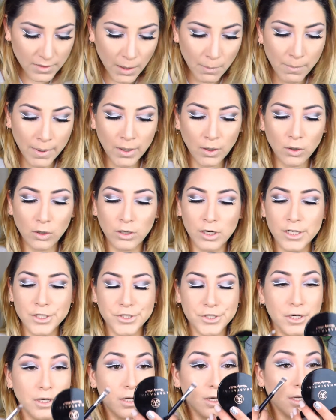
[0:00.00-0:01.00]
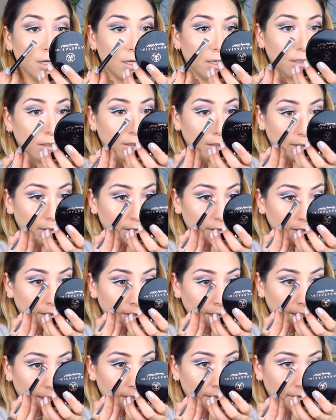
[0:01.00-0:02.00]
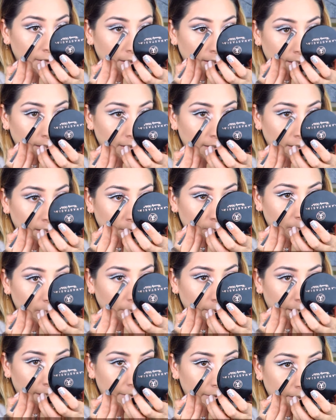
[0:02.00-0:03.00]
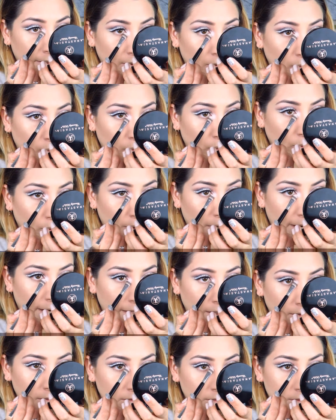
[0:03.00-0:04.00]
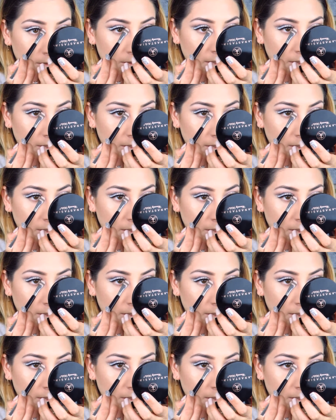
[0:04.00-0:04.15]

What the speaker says: Metal Crush color and then apply that right on